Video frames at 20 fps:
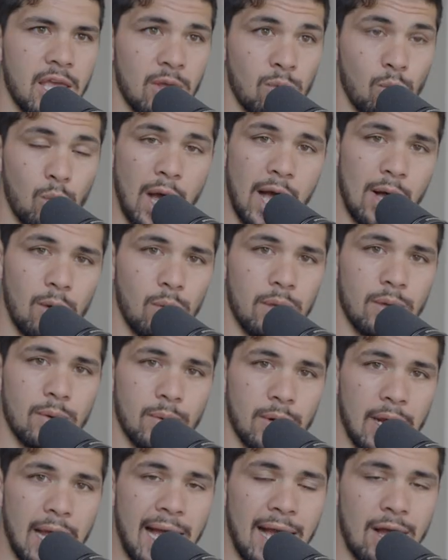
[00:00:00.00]
And while we
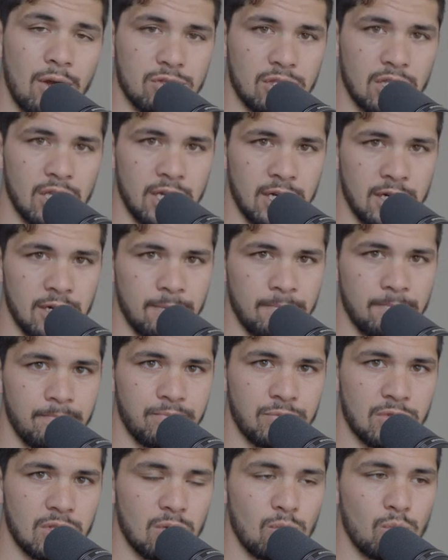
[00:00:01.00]
were out there,
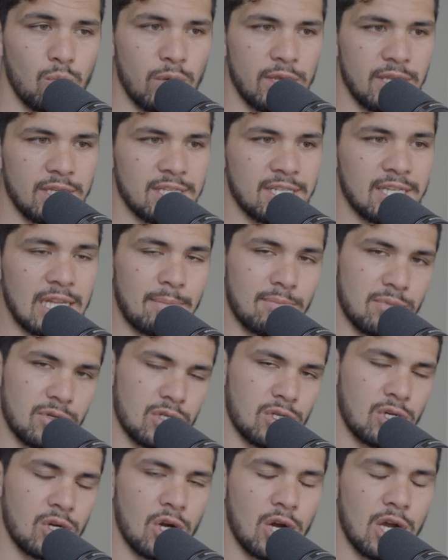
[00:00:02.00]
we stumbled
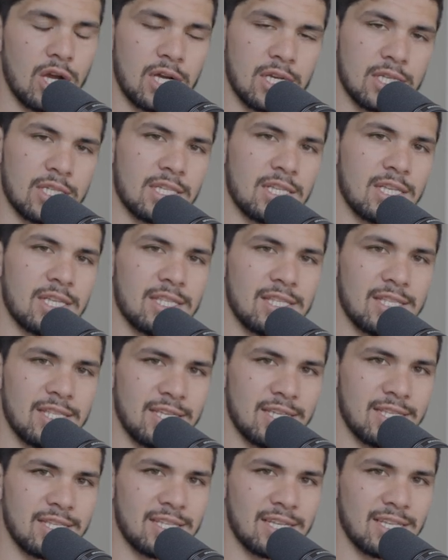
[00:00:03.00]
across
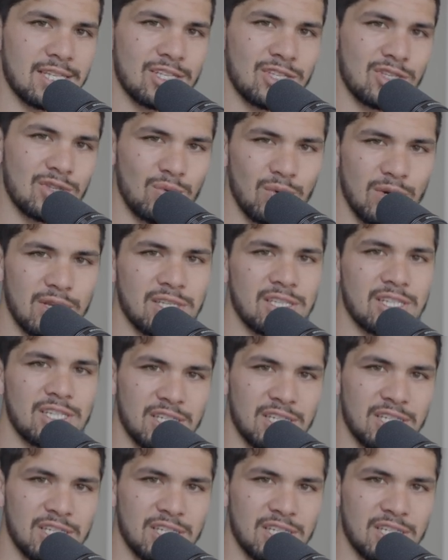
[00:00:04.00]
this Swiss